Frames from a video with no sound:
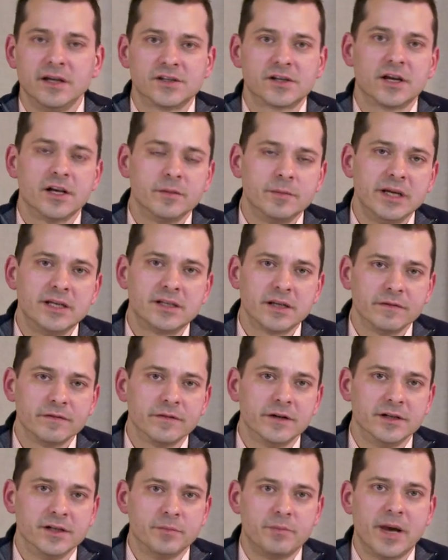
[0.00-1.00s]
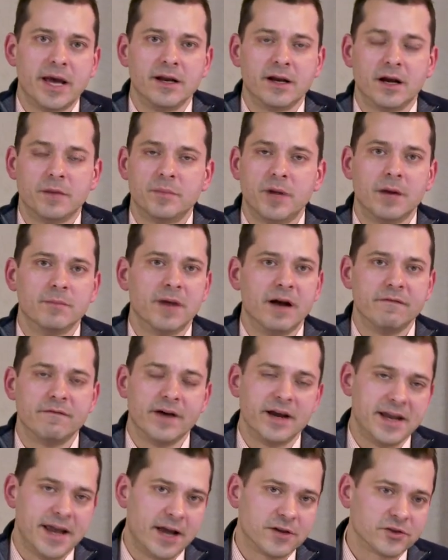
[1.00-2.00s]
is going to be different depending upon my
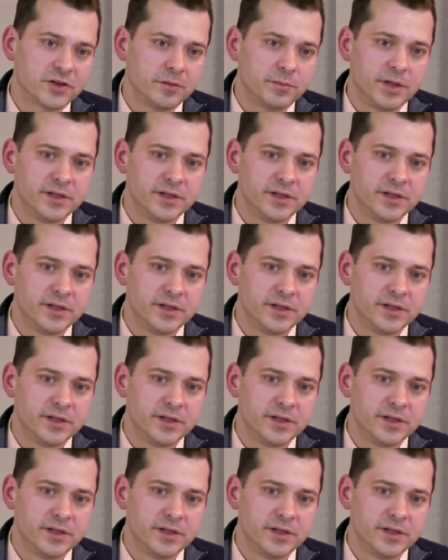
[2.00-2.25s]
financial